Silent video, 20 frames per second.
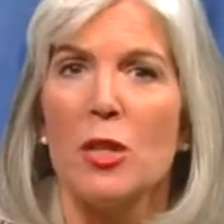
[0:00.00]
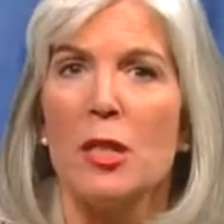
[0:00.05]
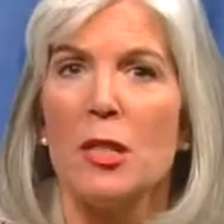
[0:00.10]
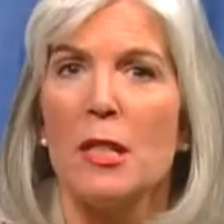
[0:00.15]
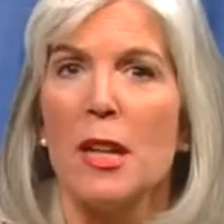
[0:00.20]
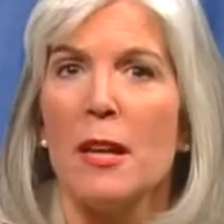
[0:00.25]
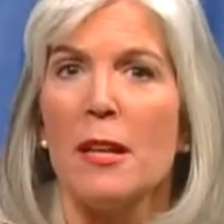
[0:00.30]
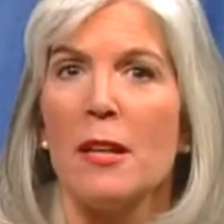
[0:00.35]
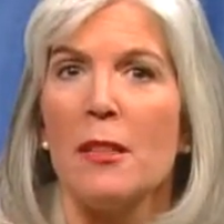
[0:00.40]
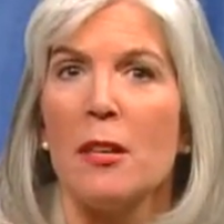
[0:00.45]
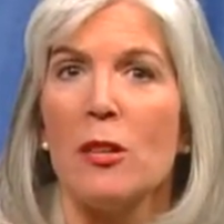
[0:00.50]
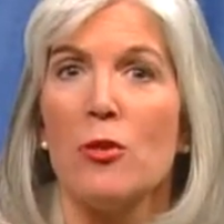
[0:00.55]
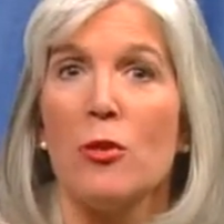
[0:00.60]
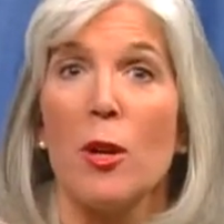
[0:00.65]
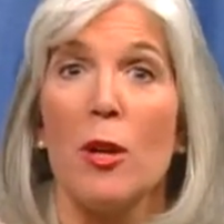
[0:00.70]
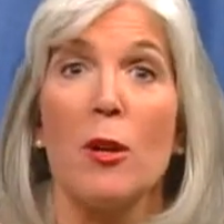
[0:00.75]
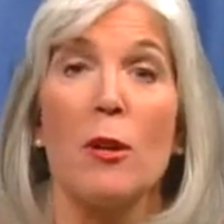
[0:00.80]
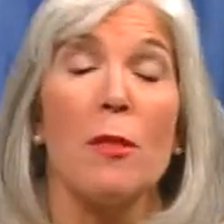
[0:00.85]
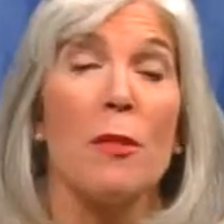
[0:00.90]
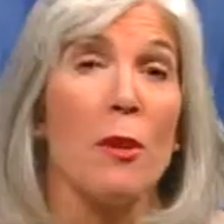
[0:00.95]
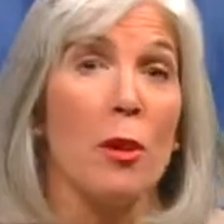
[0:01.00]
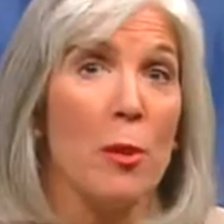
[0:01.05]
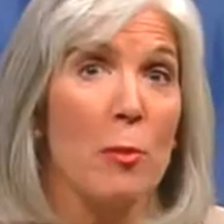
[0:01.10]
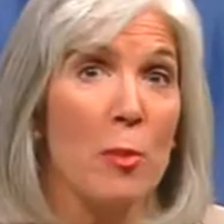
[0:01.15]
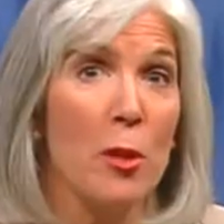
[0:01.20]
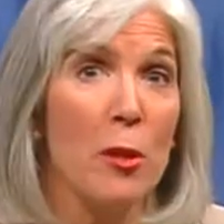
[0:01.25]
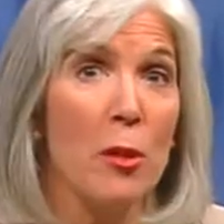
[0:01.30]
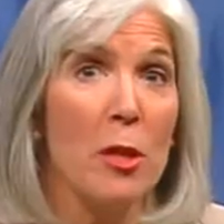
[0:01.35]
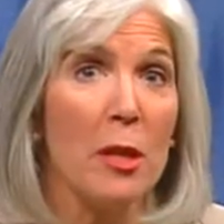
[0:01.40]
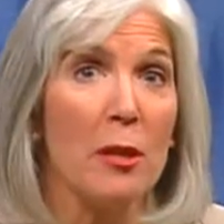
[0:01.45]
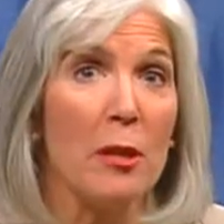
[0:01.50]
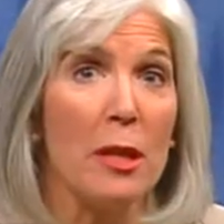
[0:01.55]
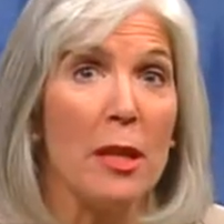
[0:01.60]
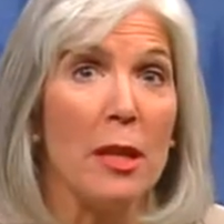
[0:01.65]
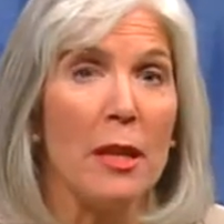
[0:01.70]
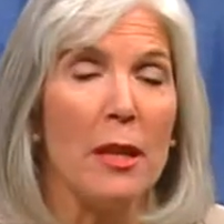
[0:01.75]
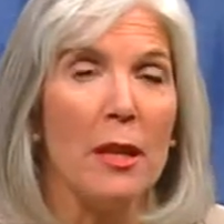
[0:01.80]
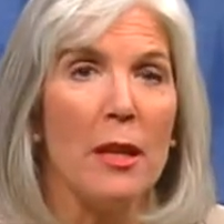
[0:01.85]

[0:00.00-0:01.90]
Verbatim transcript: taking the drug therapeutically.